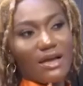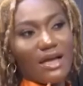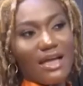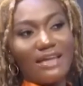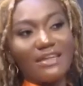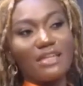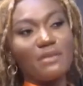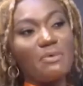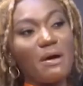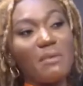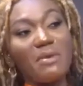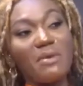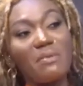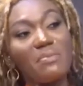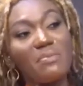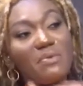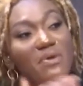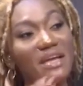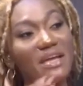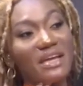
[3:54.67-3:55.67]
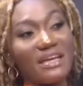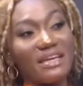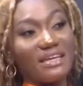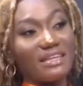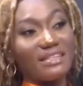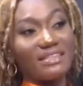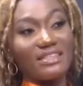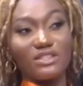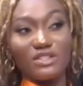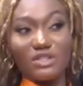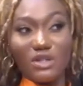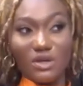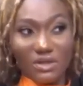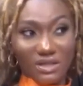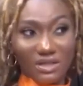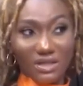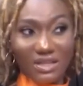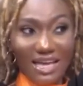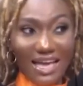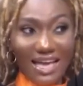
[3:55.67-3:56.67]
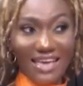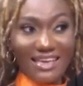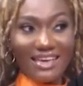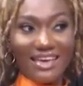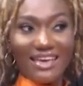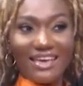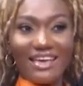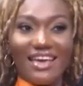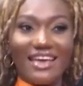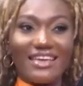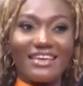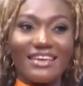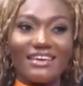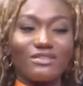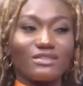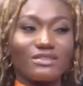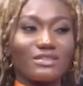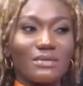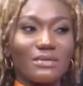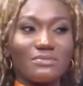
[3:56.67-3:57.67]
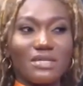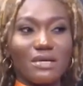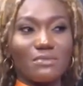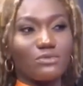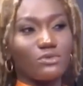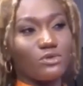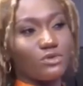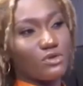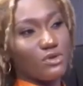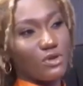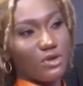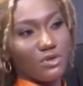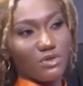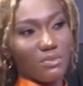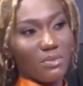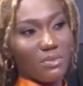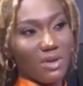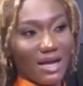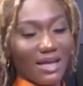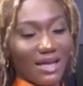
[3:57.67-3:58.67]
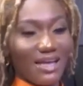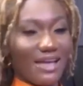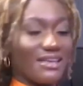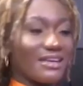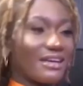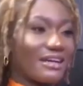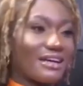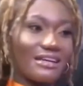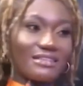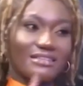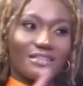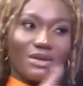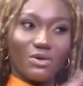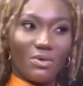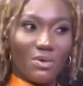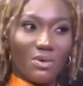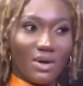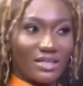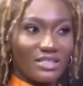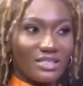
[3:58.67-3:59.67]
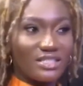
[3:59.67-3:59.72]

And if I be brave, John, sometimes we'll turn your man, Kasakwa,